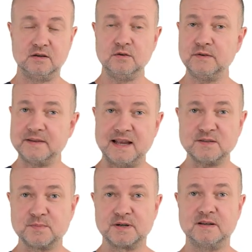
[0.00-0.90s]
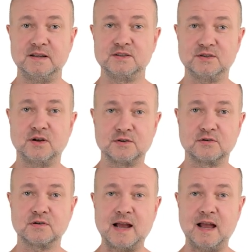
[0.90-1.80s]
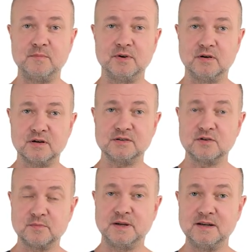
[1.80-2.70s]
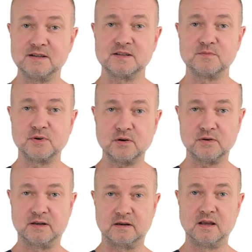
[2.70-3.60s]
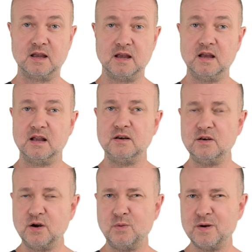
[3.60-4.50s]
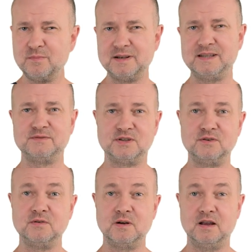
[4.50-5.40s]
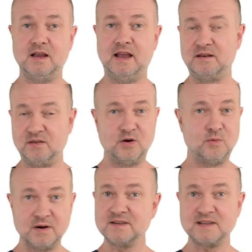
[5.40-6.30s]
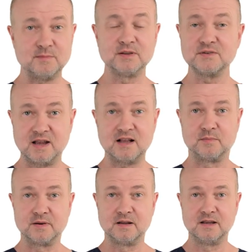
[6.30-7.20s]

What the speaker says: You feel desperate and start to cry because your penis is broken. No one believes you and no one is able to help.